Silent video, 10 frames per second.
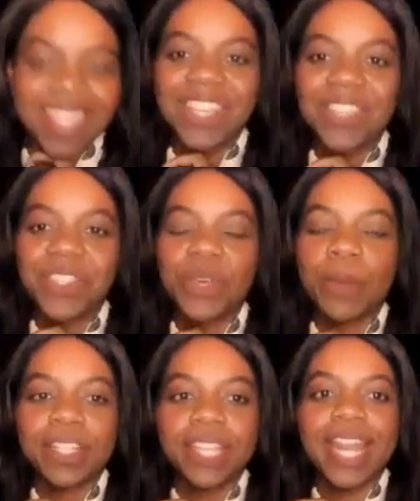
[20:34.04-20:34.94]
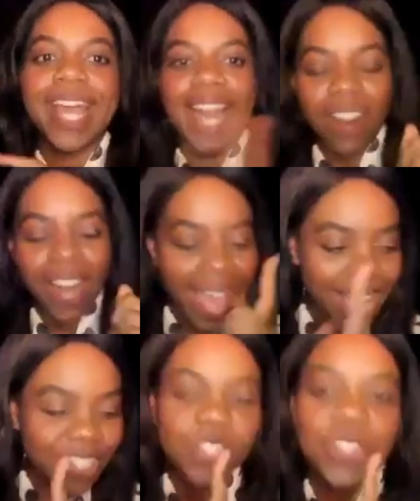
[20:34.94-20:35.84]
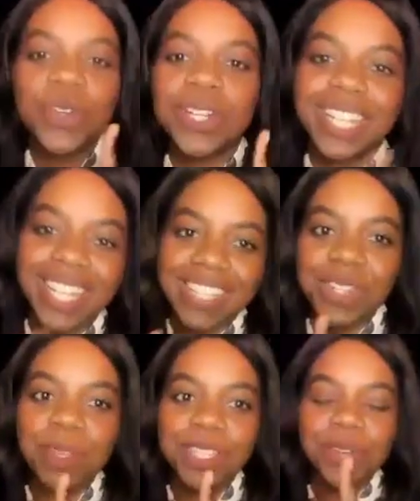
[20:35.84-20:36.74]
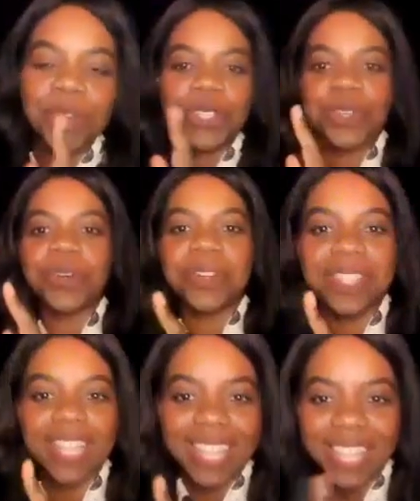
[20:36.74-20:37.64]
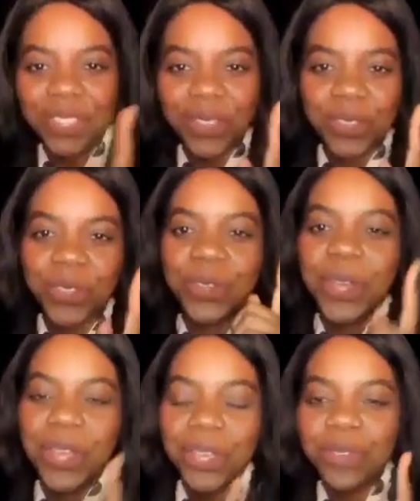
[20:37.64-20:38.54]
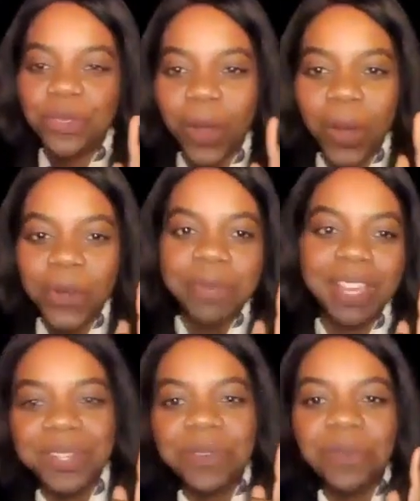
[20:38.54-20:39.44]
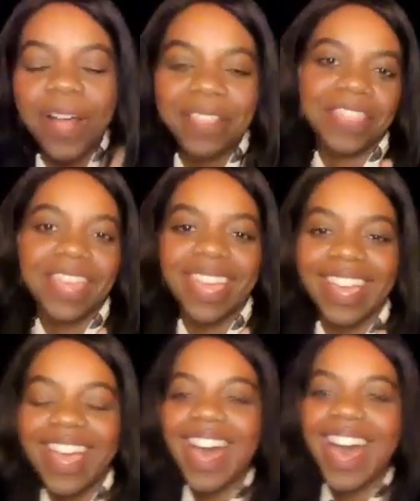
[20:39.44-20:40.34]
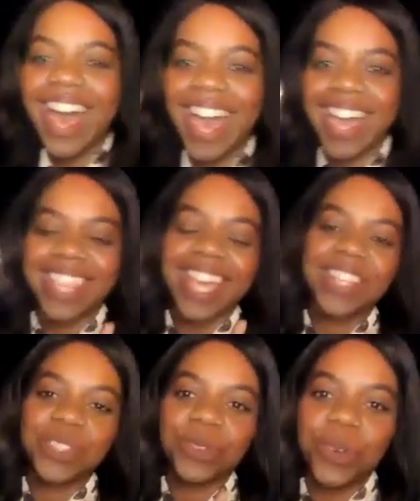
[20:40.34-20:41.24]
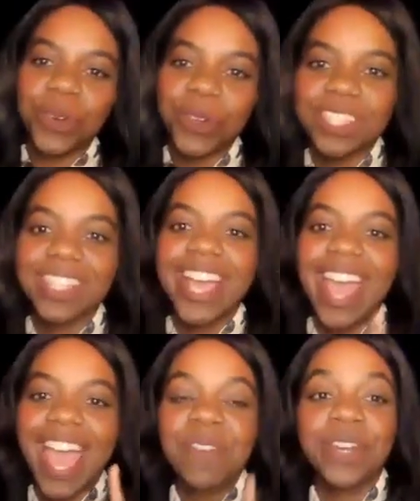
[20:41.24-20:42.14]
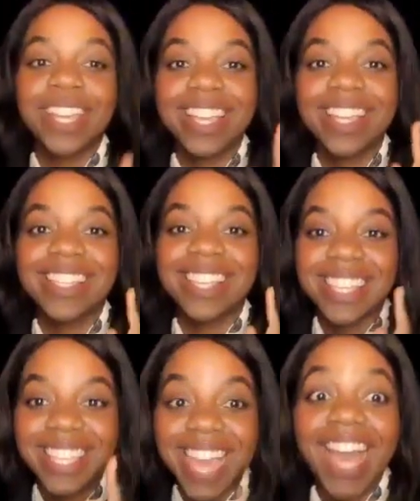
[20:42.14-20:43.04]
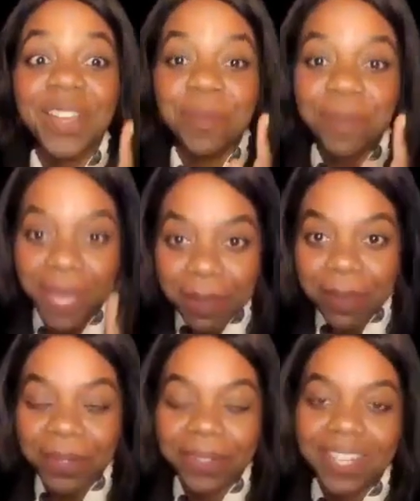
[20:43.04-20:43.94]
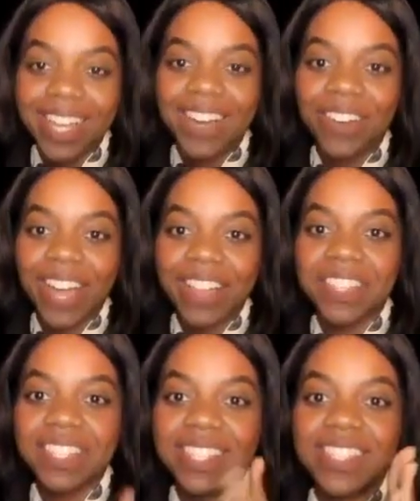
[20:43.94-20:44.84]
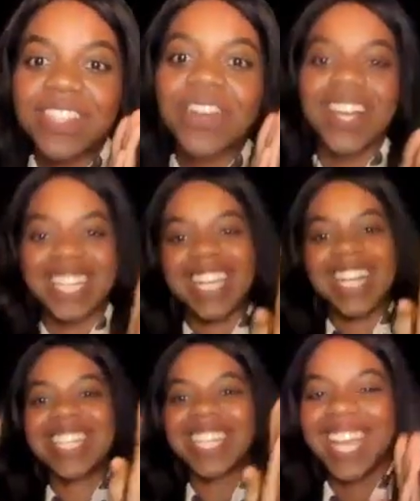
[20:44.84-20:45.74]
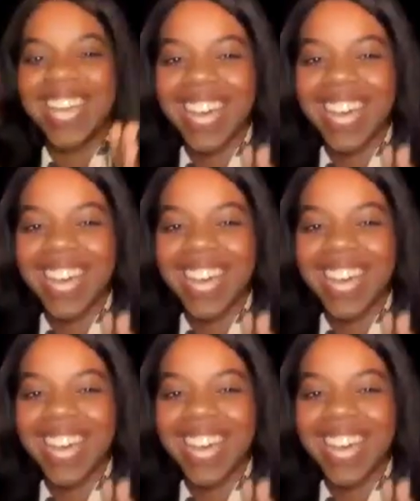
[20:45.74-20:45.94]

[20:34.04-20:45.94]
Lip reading: Thank you so much. And I'll add to your list, Mr. Ojakol, because I think you forgot to mention one thing, and that is, of course, Africa's young people, right? This is the concept.